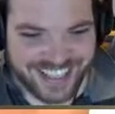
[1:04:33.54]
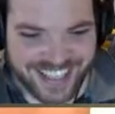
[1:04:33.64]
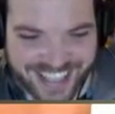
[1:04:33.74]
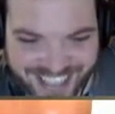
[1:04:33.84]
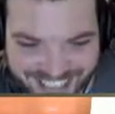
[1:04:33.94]

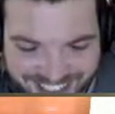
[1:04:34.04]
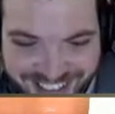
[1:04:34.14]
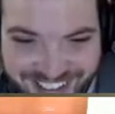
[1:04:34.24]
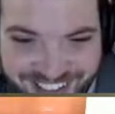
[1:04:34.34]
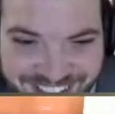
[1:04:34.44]
Oh
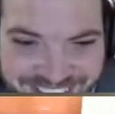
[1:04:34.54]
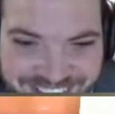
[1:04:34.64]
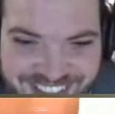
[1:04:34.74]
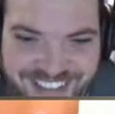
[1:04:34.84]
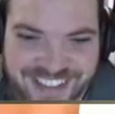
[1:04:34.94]
God.
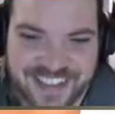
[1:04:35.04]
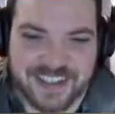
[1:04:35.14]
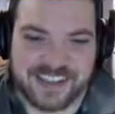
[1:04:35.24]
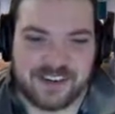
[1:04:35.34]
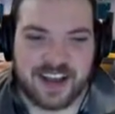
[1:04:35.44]

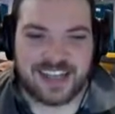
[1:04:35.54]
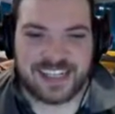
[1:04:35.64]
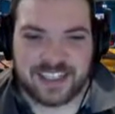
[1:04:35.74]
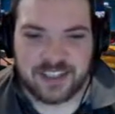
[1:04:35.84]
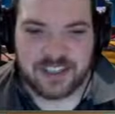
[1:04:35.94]
Cool, guys.
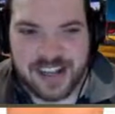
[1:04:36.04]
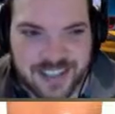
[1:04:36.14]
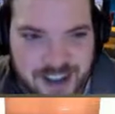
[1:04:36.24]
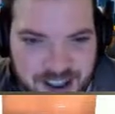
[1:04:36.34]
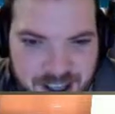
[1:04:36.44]
Let's
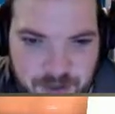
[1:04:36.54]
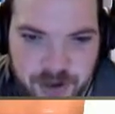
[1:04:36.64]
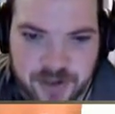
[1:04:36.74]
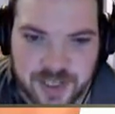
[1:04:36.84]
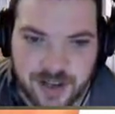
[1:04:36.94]
start. We're
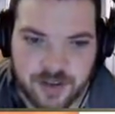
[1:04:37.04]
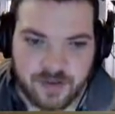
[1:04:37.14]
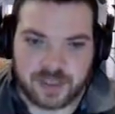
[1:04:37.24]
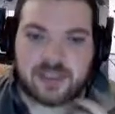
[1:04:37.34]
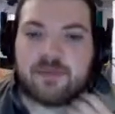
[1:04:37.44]
going to start doing
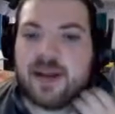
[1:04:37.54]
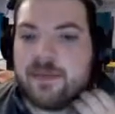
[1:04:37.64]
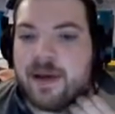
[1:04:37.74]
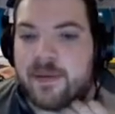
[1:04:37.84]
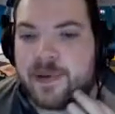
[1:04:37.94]
obviously some
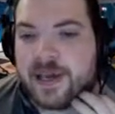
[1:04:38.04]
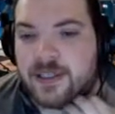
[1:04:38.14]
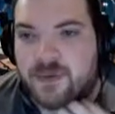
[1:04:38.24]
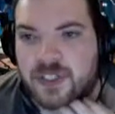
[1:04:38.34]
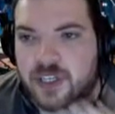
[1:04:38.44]

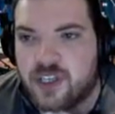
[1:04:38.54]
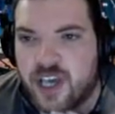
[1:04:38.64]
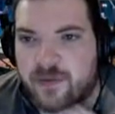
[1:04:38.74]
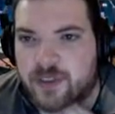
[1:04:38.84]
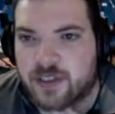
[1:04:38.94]
play-by-plays. Obviously,
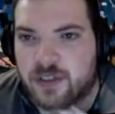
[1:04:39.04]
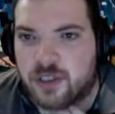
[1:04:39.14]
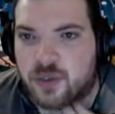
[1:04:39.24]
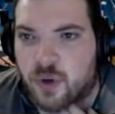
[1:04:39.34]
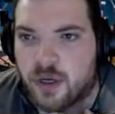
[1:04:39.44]
Everton
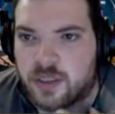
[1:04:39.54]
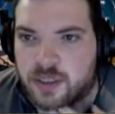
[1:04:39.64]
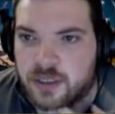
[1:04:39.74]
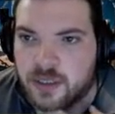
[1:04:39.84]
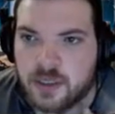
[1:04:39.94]
squad.
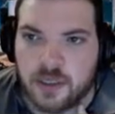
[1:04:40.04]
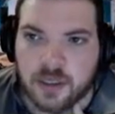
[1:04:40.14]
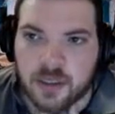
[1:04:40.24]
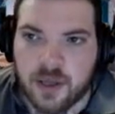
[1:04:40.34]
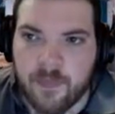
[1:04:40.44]

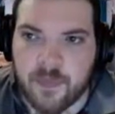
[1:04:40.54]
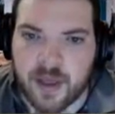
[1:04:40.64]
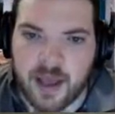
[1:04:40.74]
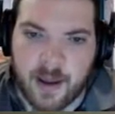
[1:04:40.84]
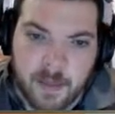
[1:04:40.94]

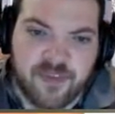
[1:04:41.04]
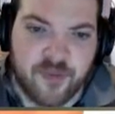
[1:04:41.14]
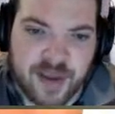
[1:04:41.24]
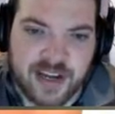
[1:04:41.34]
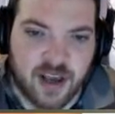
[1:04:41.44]
I'm
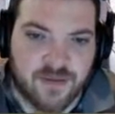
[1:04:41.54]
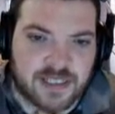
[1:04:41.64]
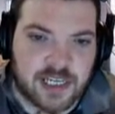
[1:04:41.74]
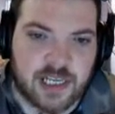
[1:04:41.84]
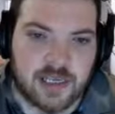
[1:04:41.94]
familiar,
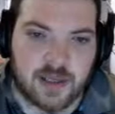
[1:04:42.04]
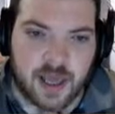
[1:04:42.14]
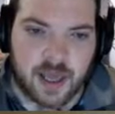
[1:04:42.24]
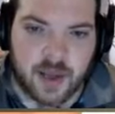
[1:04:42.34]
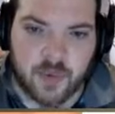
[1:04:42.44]
obviously,
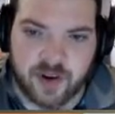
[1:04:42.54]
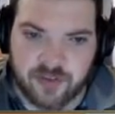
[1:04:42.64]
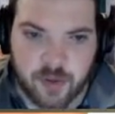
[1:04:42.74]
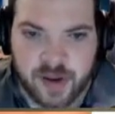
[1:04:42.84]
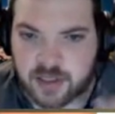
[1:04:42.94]
with a
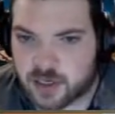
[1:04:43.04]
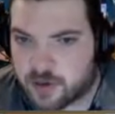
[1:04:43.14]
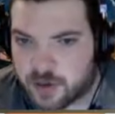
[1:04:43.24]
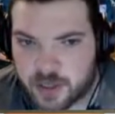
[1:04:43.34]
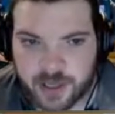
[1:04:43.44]
few players,
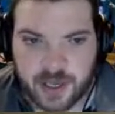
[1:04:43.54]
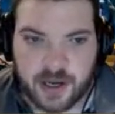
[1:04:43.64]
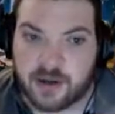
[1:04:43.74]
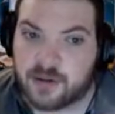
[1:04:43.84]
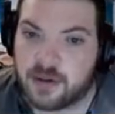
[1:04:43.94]
including
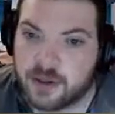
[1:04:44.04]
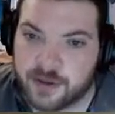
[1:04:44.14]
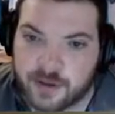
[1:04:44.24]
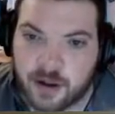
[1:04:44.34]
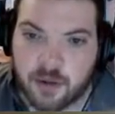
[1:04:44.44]
Keane,
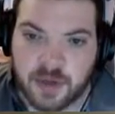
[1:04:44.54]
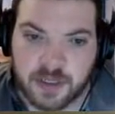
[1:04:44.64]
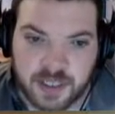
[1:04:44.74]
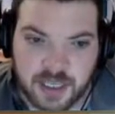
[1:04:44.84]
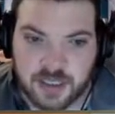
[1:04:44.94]

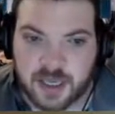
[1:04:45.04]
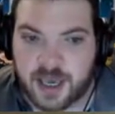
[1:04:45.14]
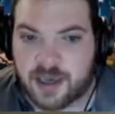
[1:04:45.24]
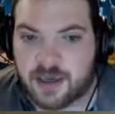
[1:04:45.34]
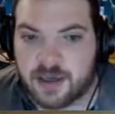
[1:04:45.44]
Coleman,
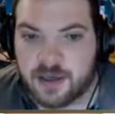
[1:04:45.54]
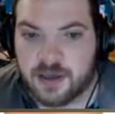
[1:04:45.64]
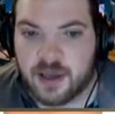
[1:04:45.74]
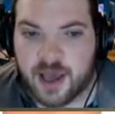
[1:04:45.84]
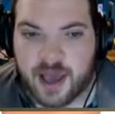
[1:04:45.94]
Digne.
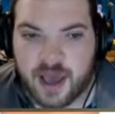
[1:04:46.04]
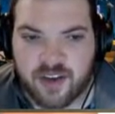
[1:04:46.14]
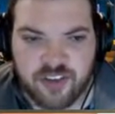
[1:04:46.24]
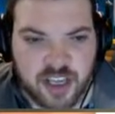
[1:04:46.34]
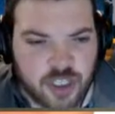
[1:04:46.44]
I
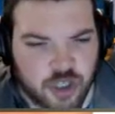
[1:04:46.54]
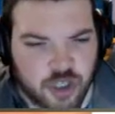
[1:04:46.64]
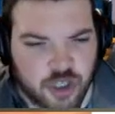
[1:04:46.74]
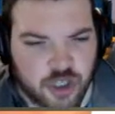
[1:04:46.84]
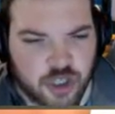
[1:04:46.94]
think it's
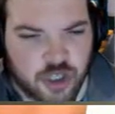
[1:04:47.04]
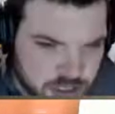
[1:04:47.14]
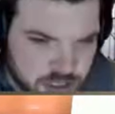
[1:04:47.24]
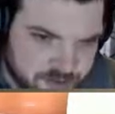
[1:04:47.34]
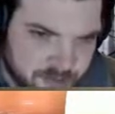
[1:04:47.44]
Gordon who's the
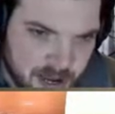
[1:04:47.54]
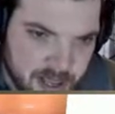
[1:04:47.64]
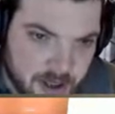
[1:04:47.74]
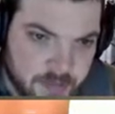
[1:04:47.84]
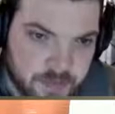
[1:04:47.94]
youth
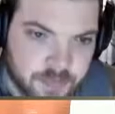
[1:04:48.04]
player.